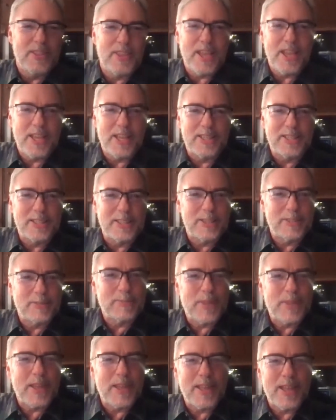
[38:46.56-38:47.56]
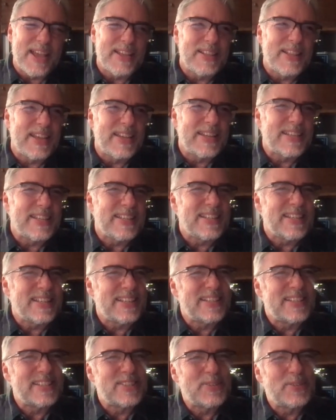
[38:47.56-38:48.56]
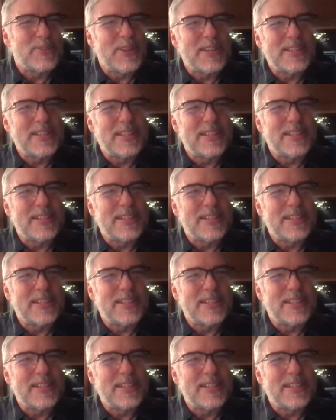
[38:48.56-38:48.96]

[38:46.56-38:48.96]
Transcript: Thanks. I like it and it's fun.